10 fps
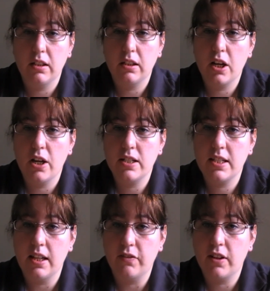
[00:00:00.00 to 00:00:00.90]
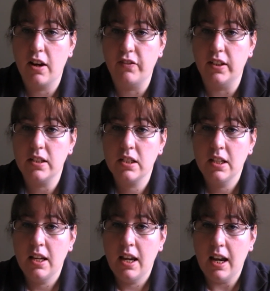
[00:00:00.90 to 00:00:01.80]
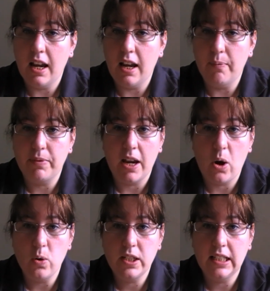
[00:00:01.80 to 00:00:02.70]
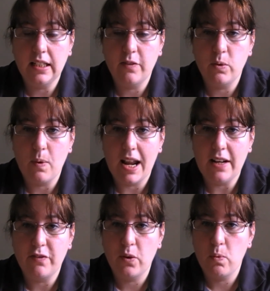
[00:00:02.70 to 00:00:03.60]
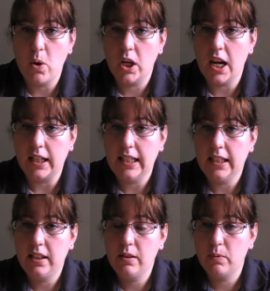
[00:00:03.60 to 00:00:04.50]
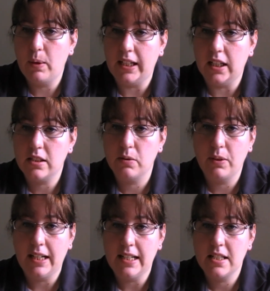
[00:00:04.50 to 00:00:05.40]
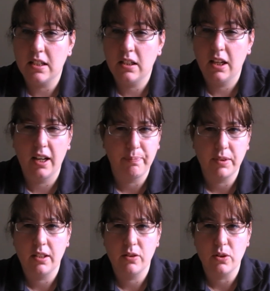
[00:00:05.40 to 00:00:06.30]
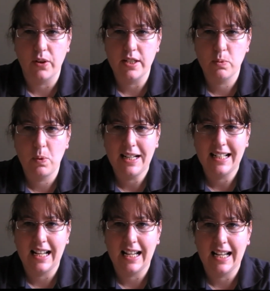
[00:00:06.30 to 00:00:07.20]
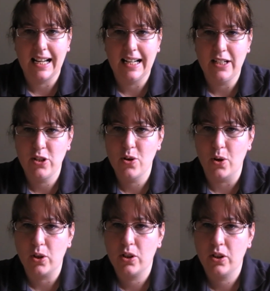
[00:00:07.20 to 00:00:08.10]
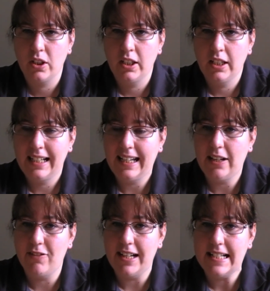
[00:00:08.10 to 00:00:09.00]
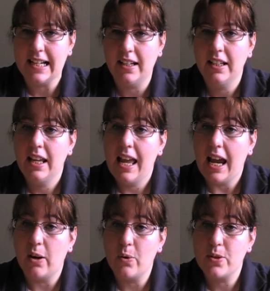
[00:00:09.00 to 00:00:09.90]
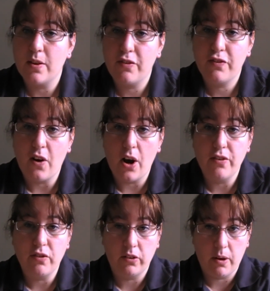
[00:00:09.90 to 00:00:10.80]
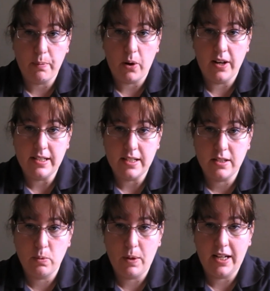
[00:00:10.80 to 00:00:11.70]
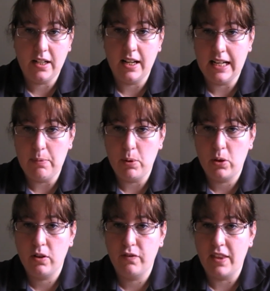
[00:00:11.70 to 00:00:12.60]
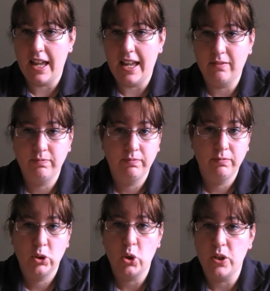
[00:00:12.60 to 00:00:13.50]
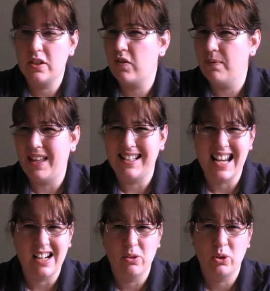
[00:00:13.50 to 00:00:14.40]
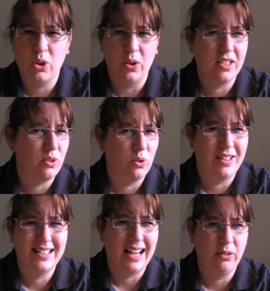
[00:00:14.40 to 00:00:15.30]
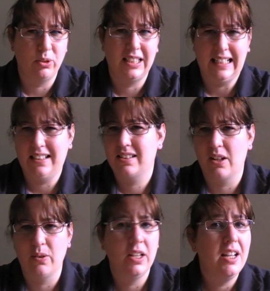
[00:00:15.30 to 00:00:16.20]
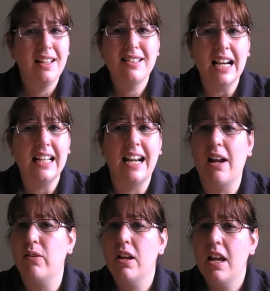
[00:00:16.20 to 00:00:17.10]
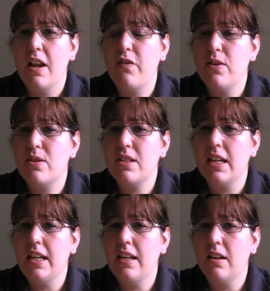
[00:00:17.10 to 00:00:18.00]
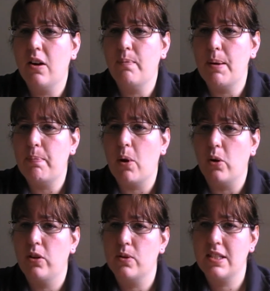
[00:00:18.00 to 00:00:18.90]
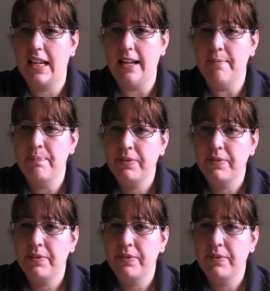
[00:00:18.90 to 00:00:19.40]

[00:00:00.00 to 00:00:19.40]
courtesy of Covert, they're holding a giveaway for 1 lucky winner to read, to win a Nook e-reader, and also 5 runner-up prizes to win an ebook of their choice from Entangled Choice or Entangled Teens. So check it out. If you see on my blog, you'll see